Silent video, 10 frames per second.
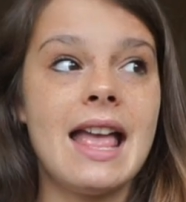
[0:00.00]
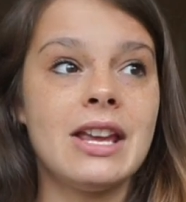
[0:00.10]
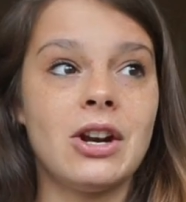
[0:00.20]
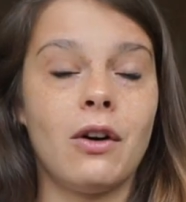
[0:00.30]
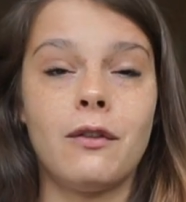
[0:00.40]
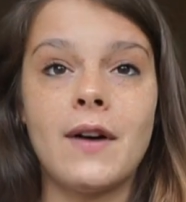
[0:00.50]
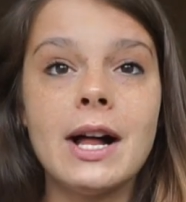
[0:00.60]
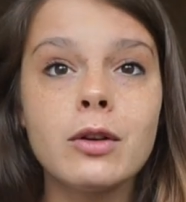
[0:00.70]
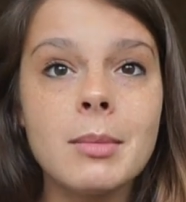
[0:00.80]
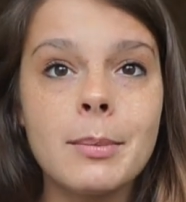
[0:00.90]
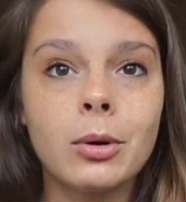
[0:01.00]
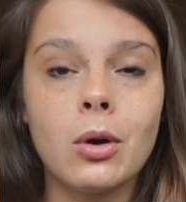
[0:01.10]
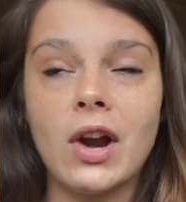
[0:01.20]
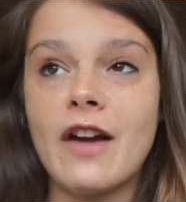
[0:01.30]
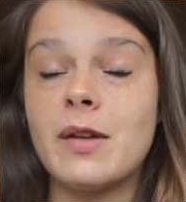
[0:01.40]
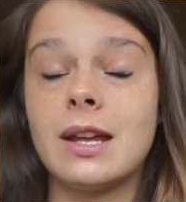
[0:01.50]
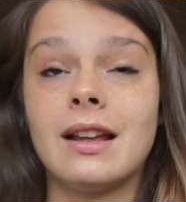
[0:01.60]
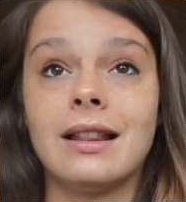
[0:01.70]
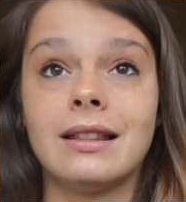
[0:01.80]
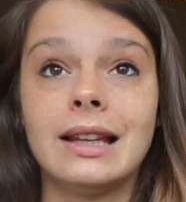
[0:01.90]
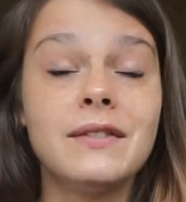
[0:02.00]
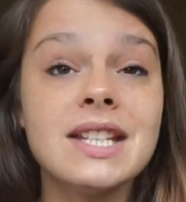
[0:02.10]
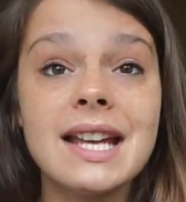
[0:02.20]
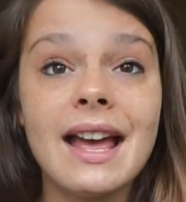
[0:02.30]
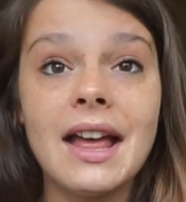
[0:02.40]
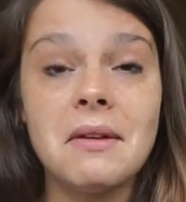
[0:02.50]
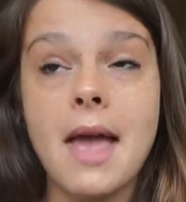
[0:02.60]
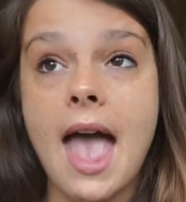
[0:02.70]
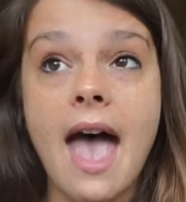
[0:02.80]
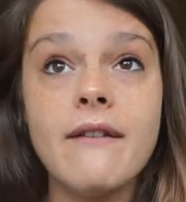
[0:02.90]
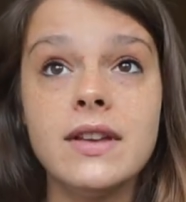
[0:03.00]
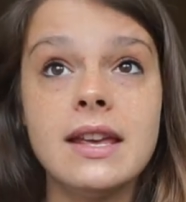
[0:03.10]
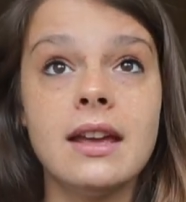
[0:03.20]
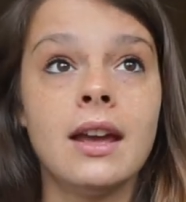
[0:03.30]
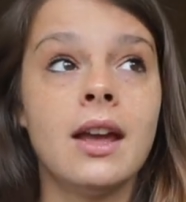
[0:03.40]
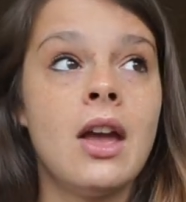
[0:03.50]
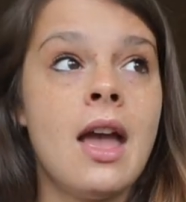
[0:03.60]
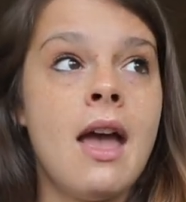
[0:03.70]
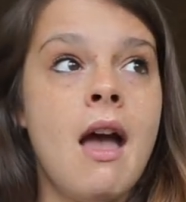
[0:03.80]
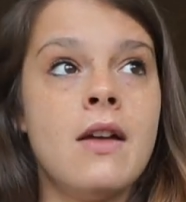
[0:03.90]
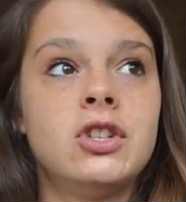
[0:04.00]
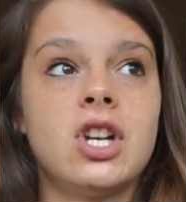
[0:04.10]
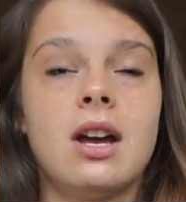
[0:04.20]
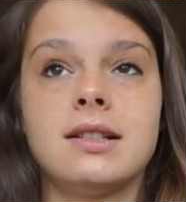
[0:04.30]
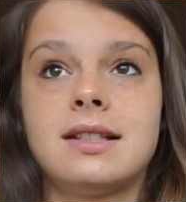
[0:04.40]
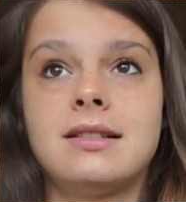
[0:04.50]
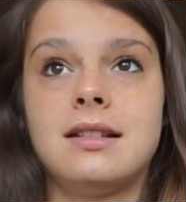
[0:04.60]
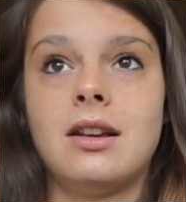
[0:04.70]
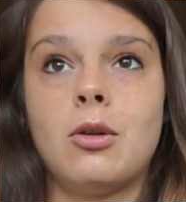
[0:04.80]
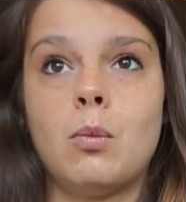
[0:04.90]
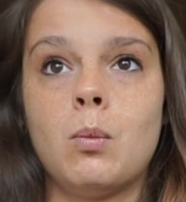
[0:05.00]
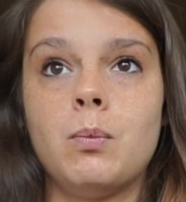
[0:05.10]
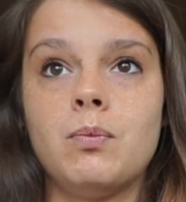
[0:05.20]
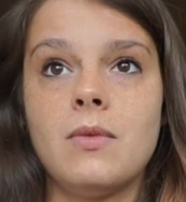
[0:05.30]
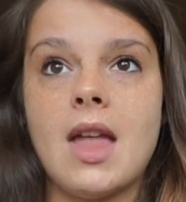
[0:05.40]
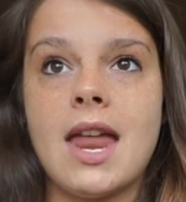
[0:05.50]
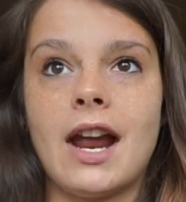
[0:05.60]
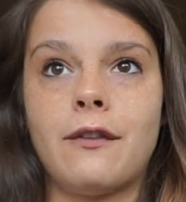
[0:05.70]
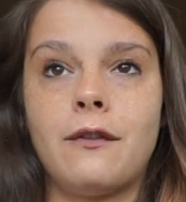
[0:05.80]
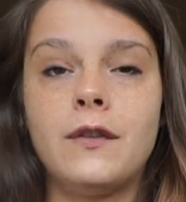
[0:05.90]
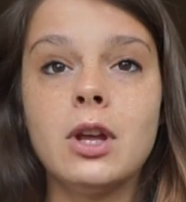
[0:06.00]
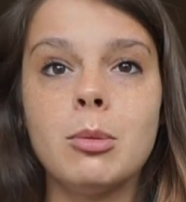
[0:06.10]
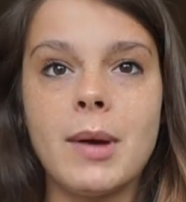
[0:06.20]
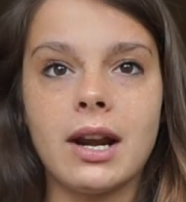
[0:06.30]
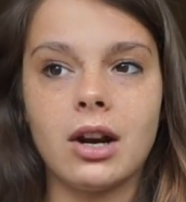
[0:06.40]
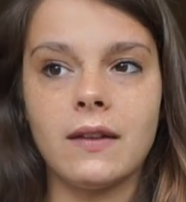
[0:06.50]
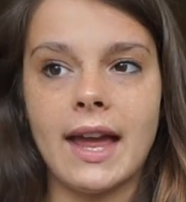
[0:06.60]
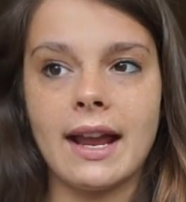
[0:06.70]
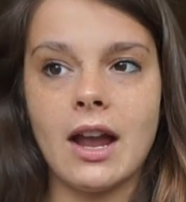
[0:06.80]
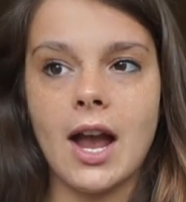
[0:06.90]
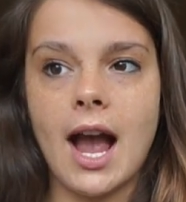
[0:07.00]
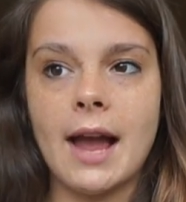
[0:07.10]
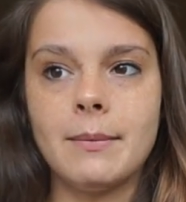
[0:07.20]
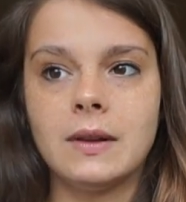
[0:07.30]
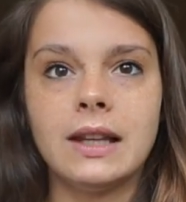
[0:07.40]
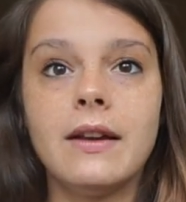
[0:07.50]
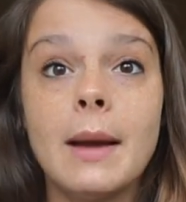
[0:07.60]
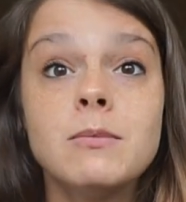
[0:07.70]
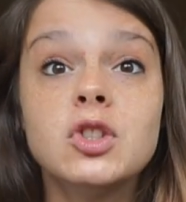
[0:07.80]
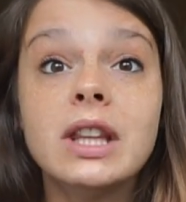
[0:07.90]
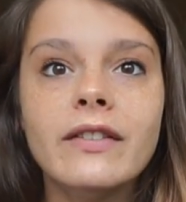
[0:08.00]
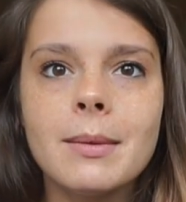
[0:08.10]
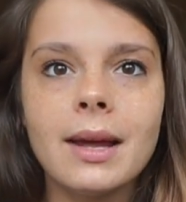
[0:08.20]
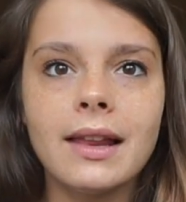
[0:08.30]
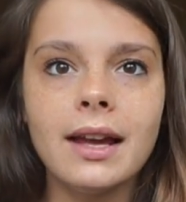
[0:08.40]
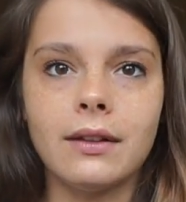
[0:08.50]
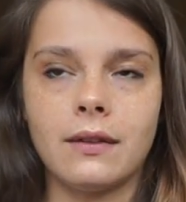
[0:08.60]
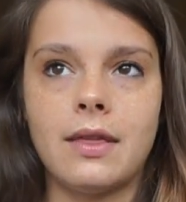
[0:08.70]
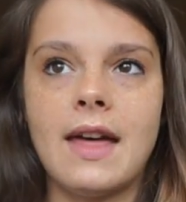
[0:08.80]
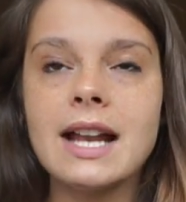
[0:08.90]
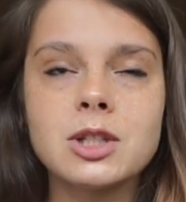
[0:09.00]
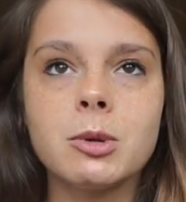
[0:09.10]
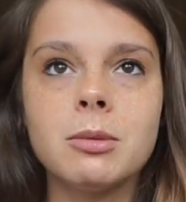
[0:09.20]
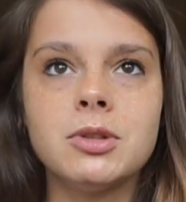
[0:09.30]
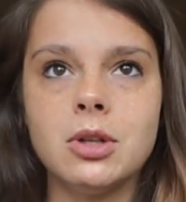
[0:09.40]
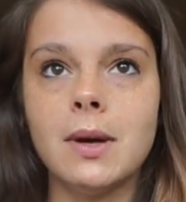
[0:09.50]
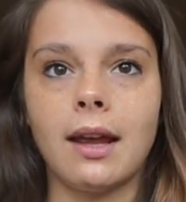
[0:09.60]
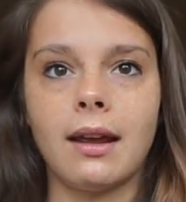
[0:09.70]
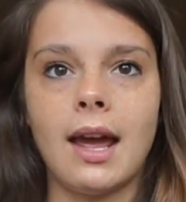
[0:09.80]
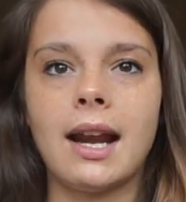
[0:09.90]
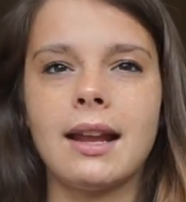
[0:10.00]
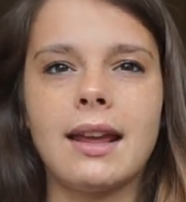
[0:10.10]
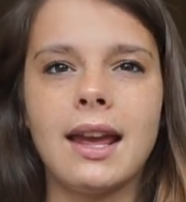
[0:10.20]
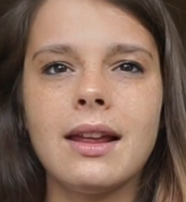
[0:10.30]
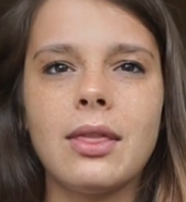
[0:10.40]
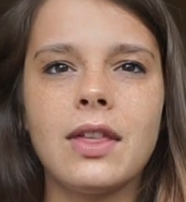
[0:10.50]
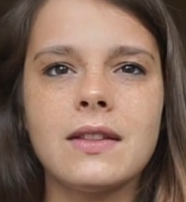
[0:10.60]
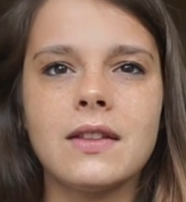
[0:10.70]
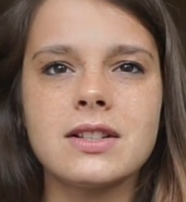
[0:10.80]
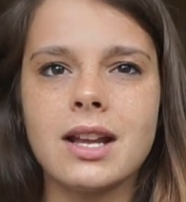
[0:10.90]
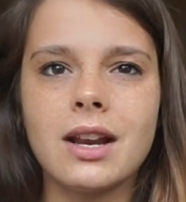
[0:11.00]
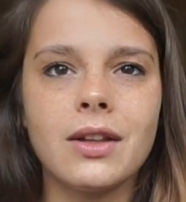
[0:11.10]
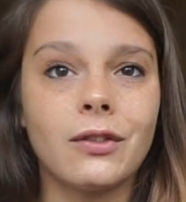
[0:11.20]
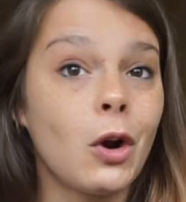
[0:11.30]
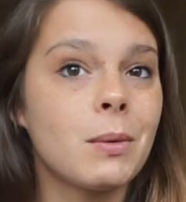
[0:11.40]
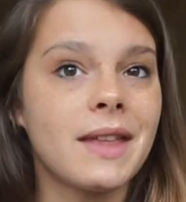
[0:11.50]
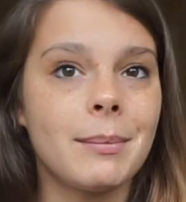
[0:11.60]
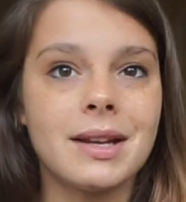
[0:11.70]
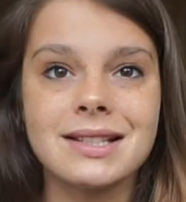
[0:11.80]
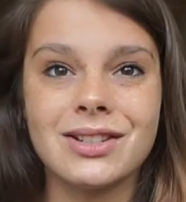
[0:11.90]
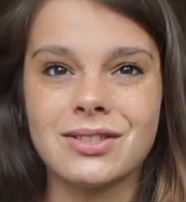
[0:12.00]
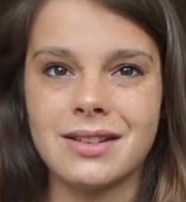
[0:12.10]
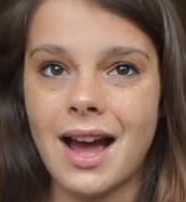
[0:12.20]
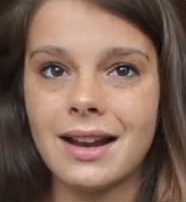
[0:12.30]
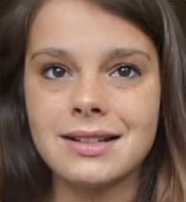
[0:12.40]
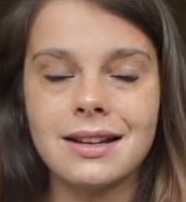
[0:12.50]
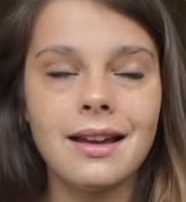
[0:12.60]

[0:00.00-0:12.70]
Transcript: you know, following my programming, lifting heavy, and I feel better. Like, I'm living my life. That's what I'm doing. And I can't think that there's anything wrong with that, because there's not.